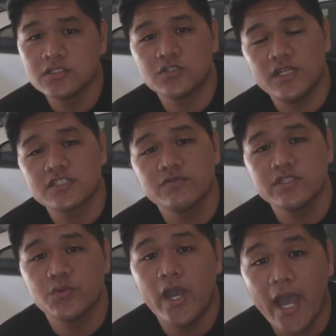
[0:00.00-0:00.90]
So that's the
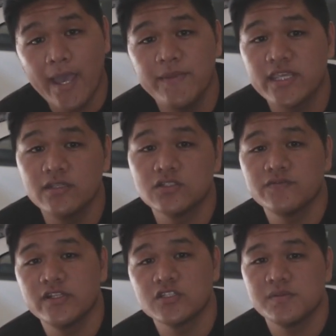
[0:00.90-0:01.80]
reason why I'm making those
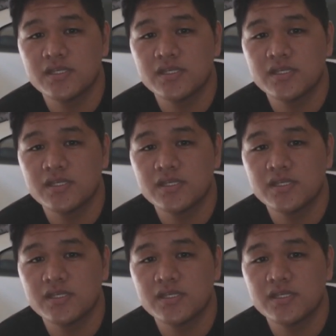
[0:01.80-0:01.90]
videos,